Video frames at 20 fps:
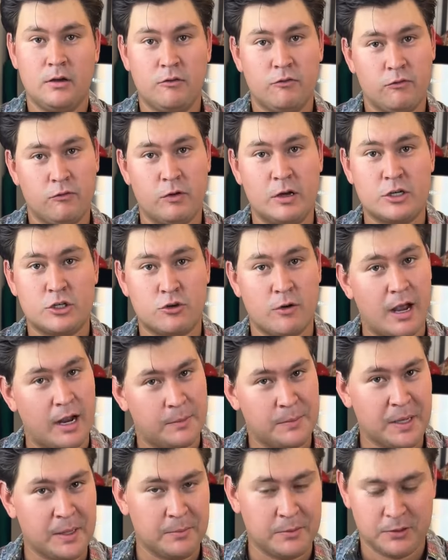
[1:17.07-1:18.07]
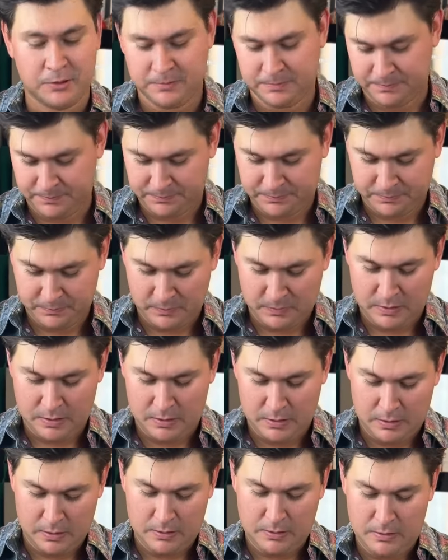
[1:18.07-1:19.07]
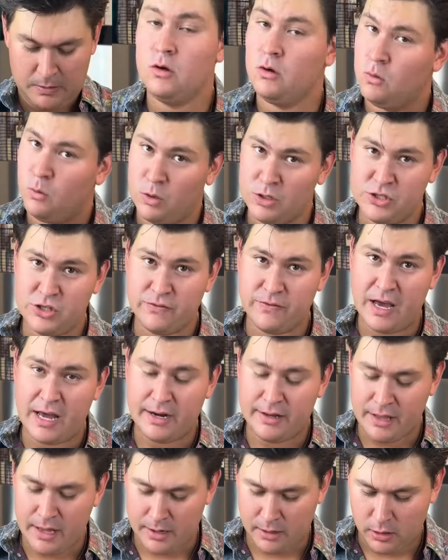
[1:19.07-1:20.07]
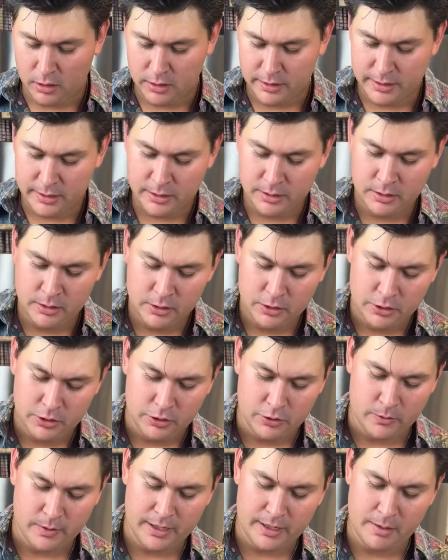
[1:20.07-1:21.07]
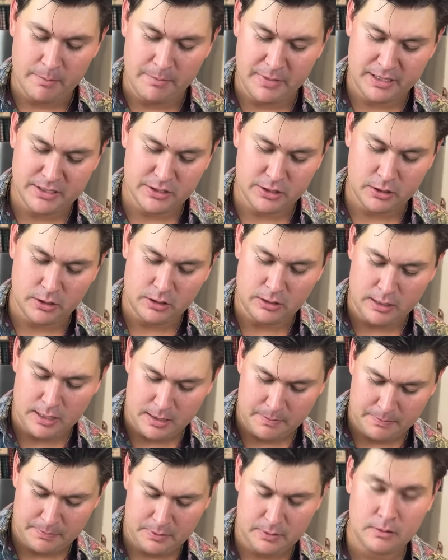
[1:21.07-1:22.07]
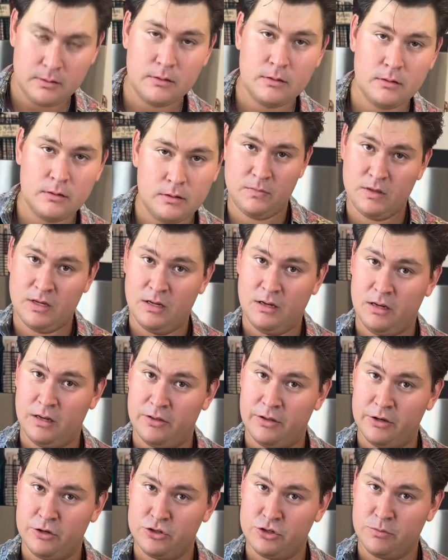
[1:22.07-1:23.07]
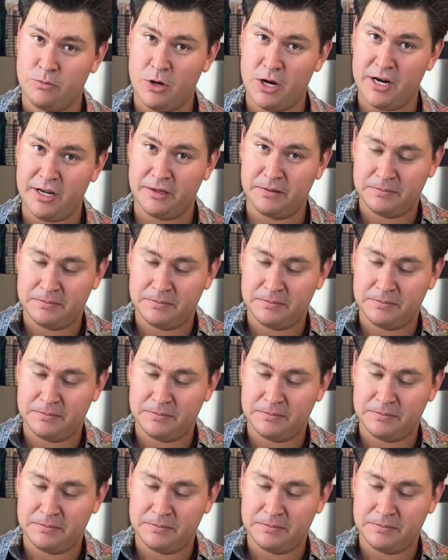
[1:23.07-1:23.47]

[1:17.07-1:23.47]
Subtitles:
fresh cracked pepper. Once you've added that all in, you're ready to mix it all up, and there's your breading.